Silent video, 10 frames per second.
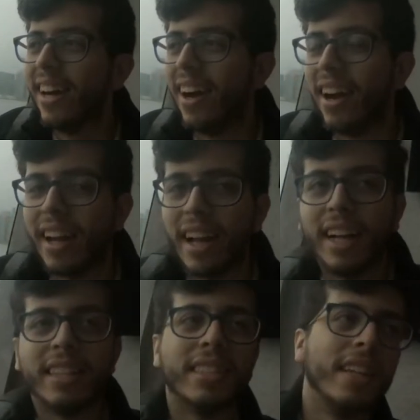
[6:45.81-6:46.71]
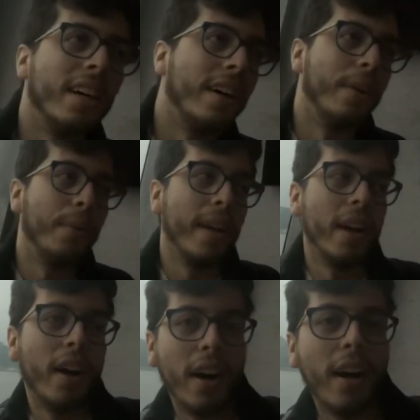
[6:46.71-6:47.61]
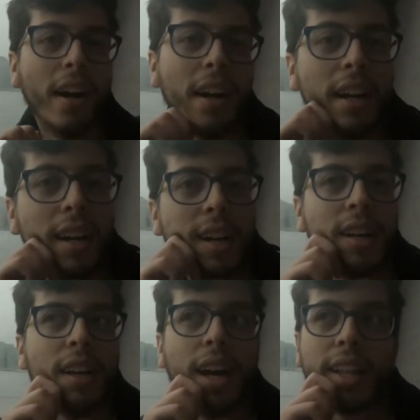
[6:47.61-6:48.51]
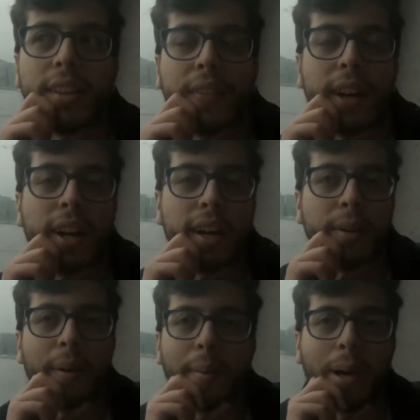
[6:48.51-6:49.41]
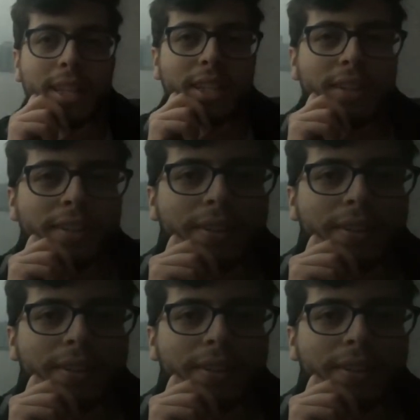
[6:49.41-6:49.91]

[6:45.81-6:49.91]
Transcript: Alright guys, so we are at the ferry. We're about to